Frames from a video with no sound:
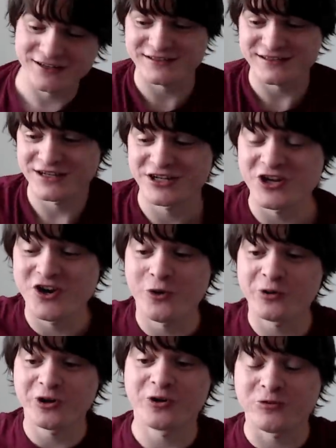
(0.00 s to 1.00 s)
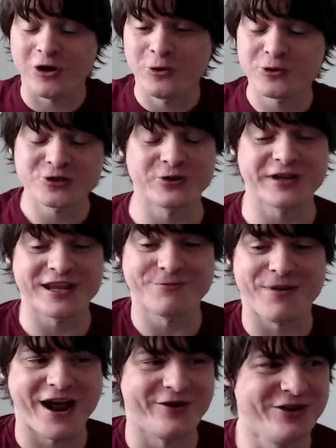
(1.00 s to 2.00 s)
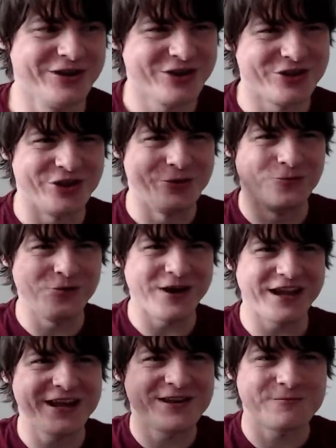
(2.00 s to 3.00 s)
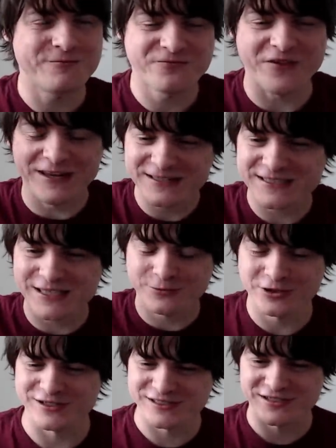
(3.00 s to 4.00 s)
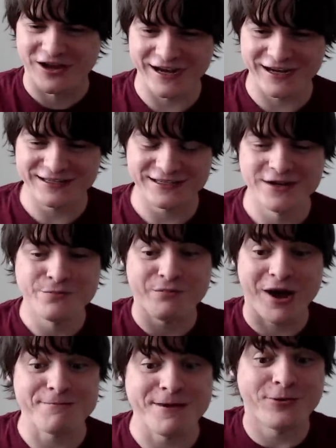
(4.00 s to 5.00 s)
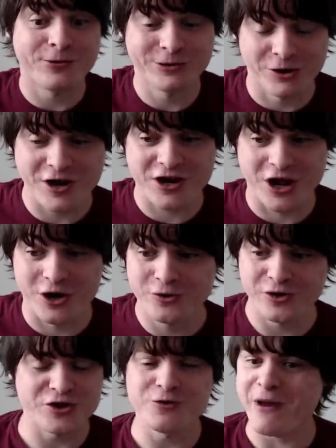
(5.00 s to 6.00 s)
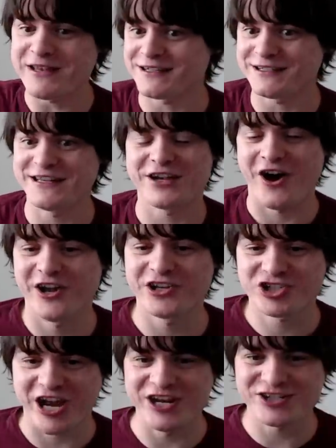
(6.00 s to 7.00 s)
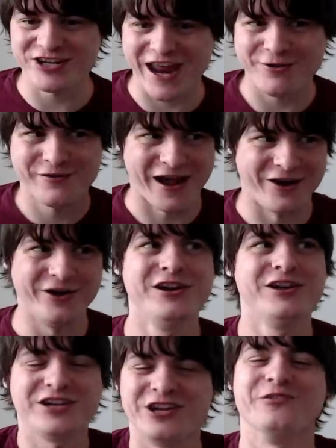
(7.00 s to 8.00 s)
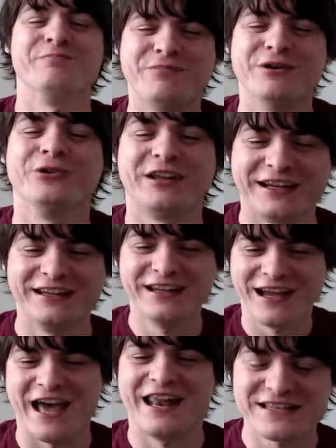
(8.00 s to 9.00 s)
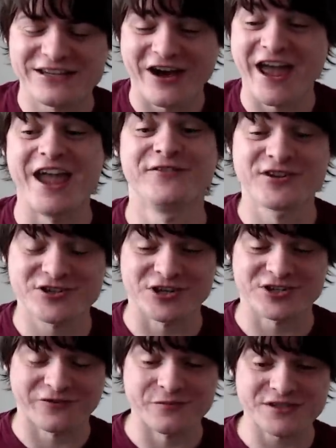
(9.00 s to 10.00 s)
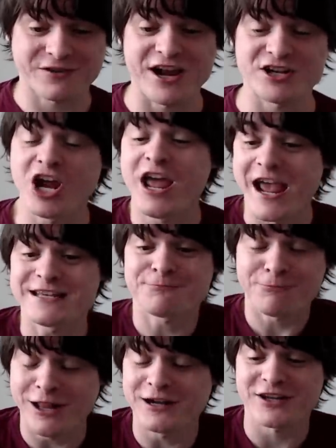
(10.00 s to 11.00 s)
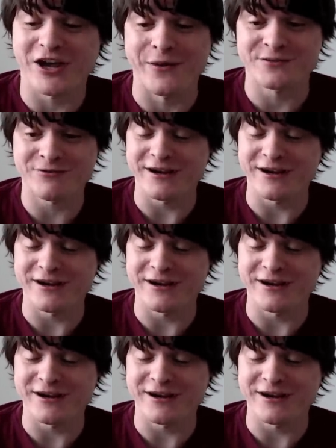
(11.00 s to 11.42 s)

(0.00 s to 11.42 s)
because, you know what, we're on a roll talking about the weird things that were assigned by people long ago that you basically can't change now without, you know, building an entire infrastructure from scratch, is plug types,